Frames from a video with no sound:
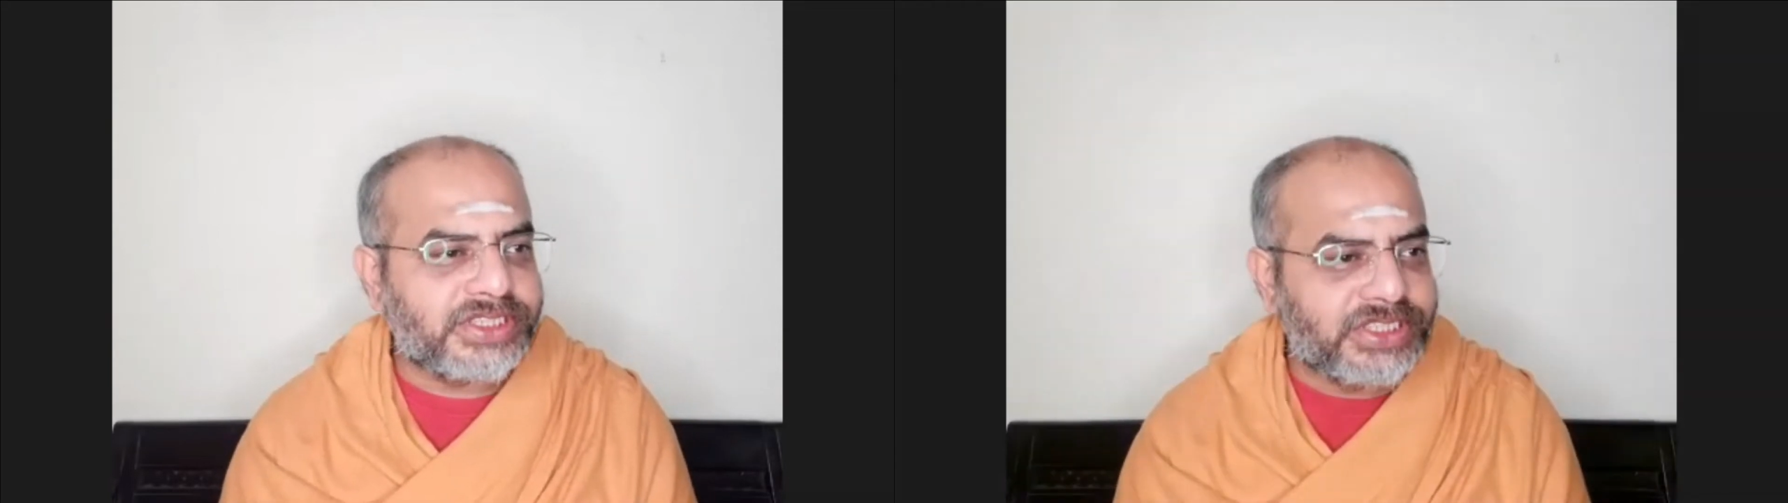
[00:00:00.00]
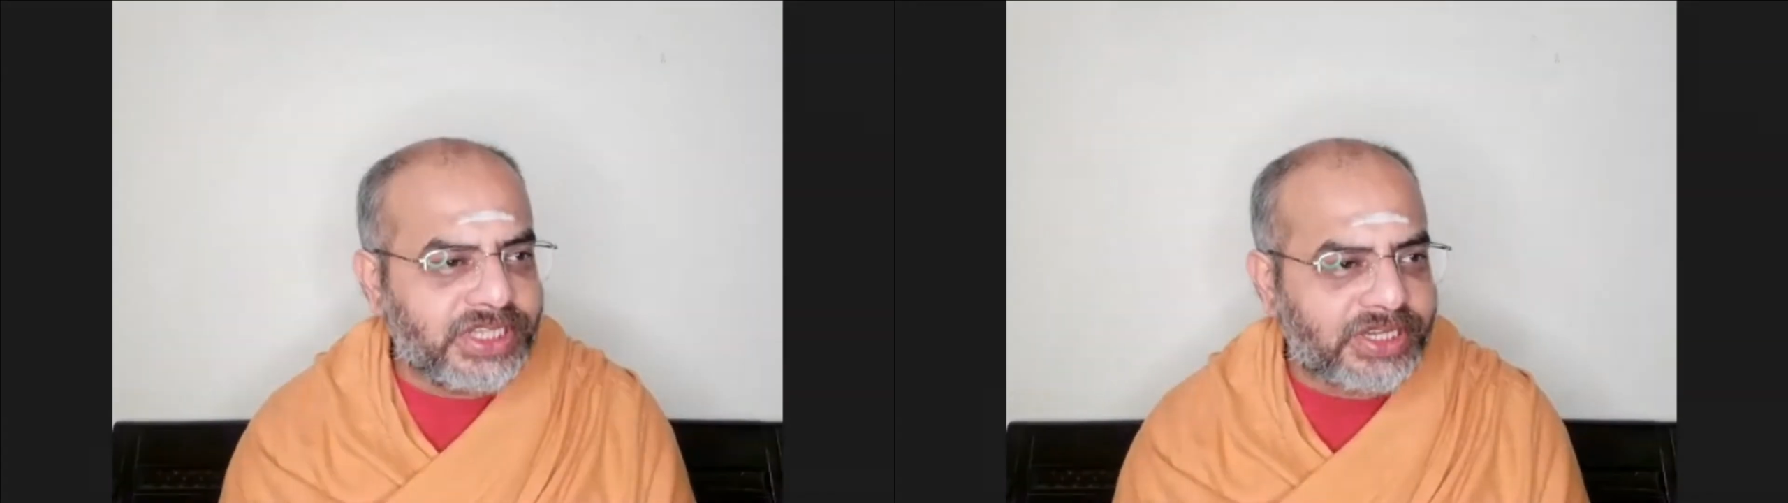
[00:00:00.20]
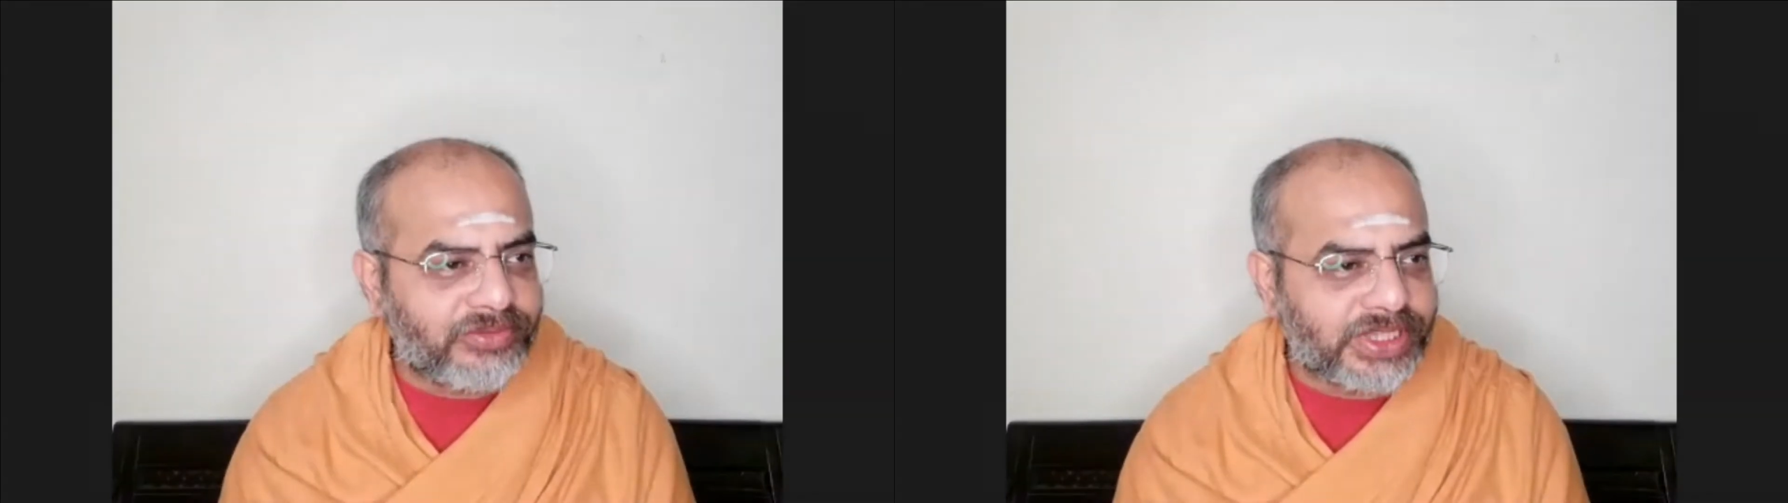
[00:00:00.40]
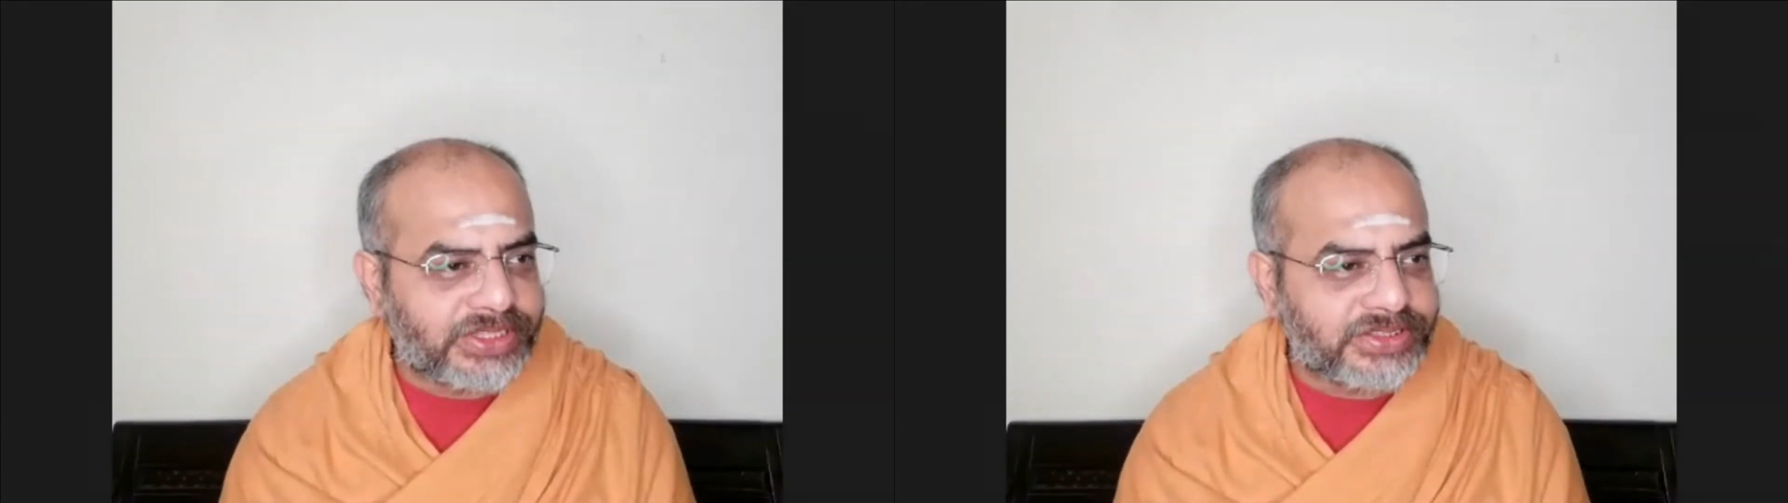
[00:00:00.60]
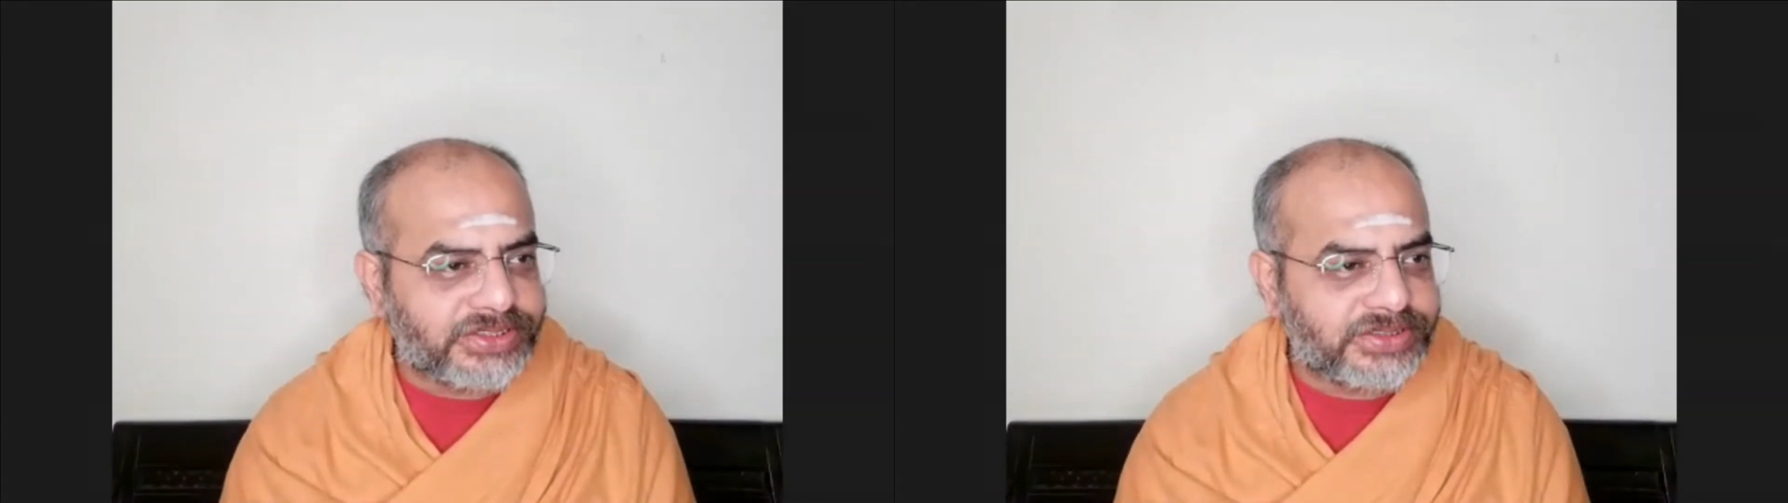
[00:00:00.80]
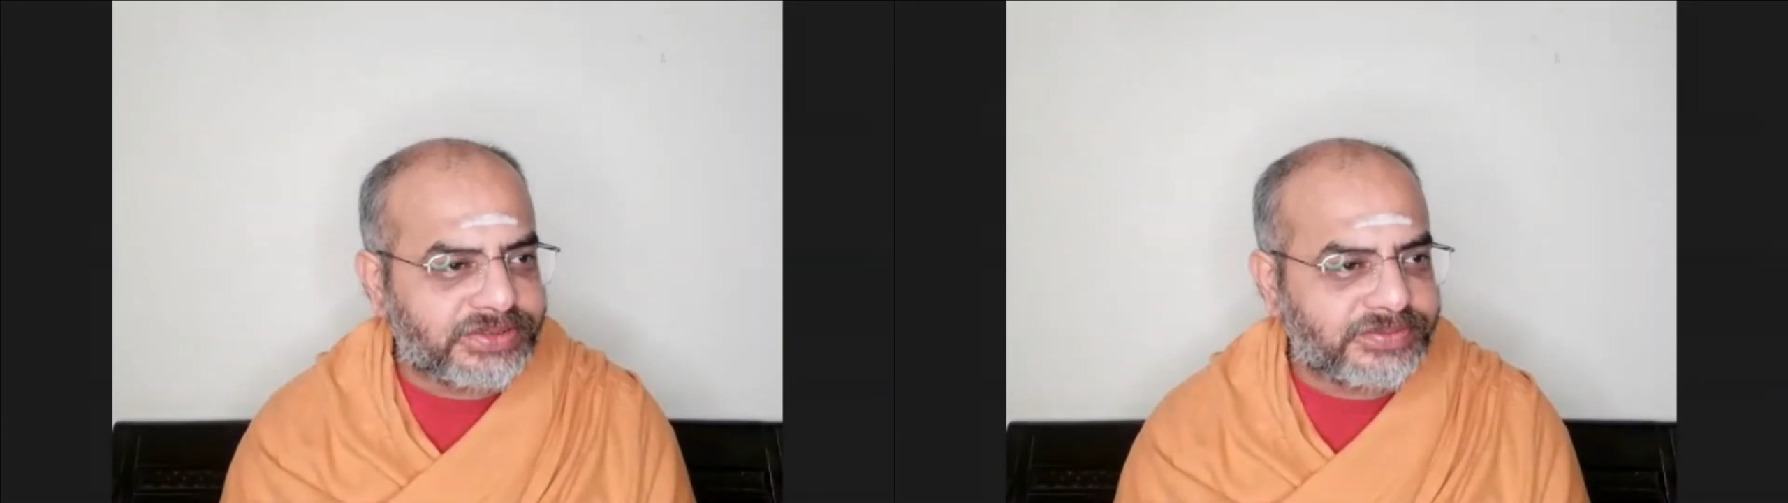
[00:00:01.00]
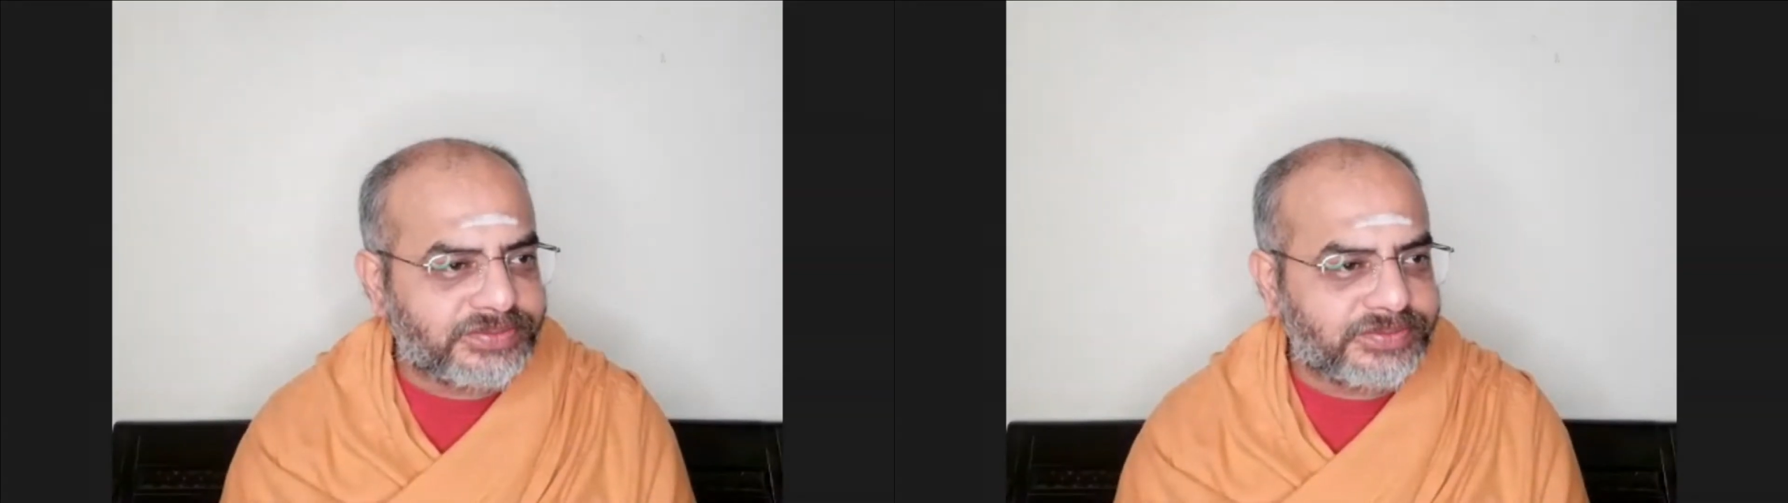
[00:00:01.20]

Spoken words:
sequence.